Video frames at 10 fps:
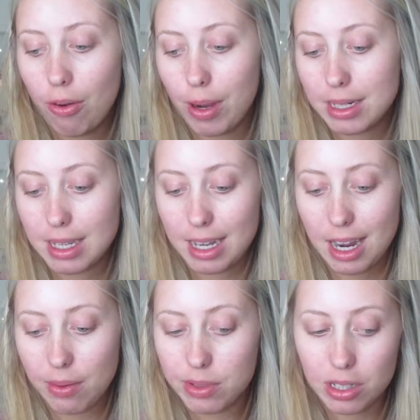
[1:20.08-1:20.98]
Alright, and
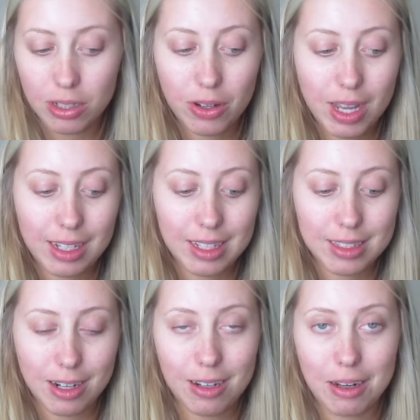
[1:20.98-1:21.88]
I'm just going to go ahead and
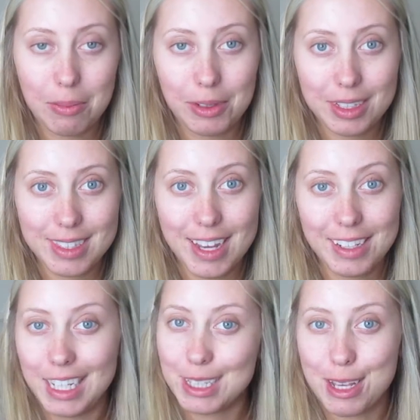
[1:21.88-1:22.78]
get started. I'm really
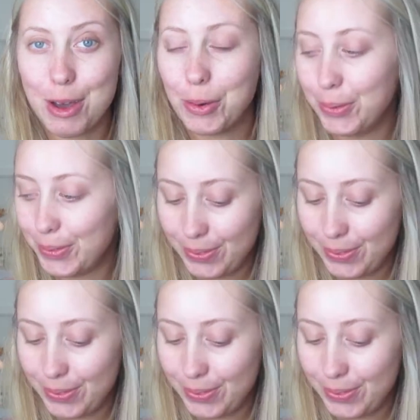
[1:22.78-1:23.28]
excited. Let's go.